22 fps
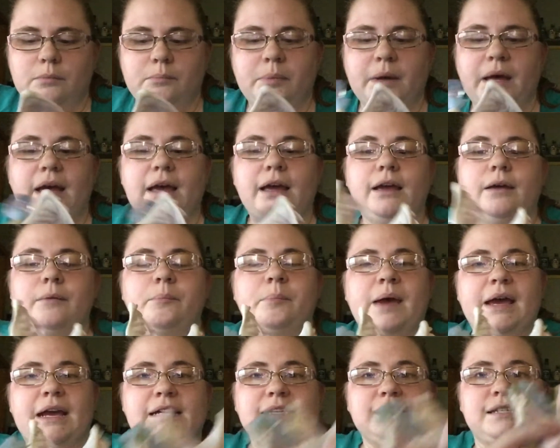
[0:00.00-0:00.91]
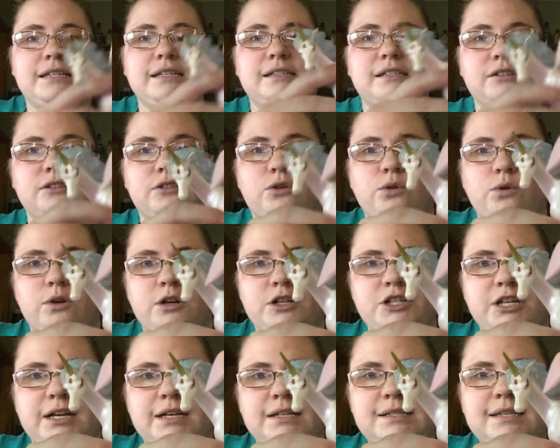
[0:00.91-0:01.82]
But Pegasus is
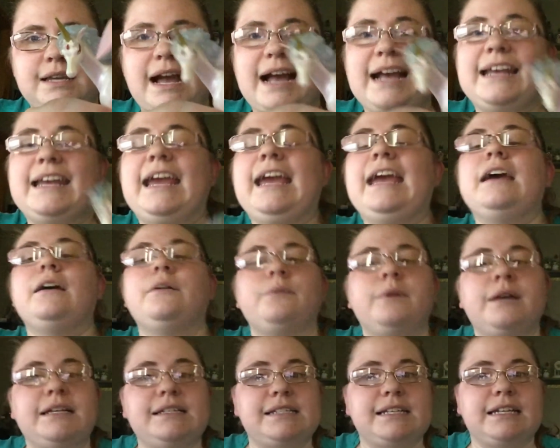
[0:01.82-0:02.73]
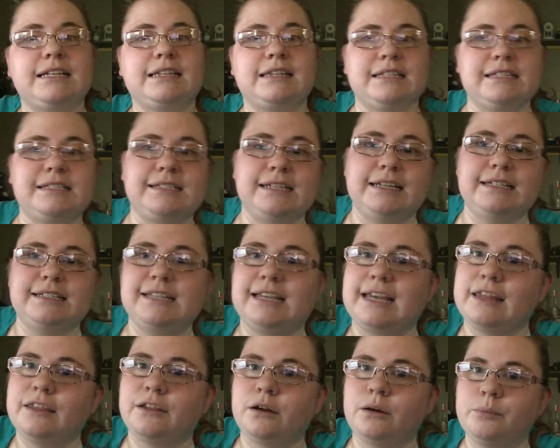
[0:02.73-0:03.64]
gorgeous. I can't wait to get the set
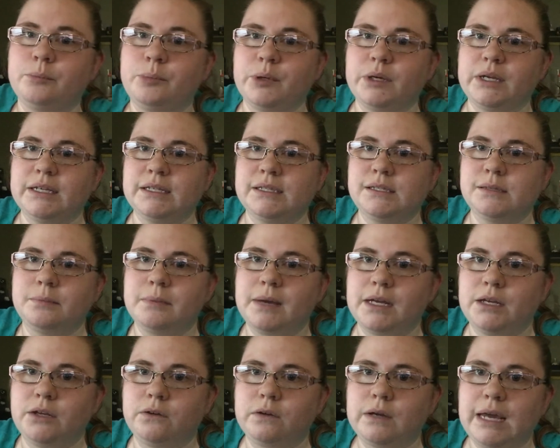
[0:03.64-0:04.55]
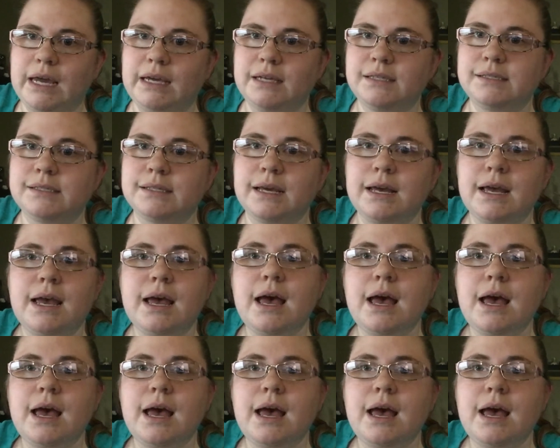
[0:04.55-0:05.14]
together and put into my new case.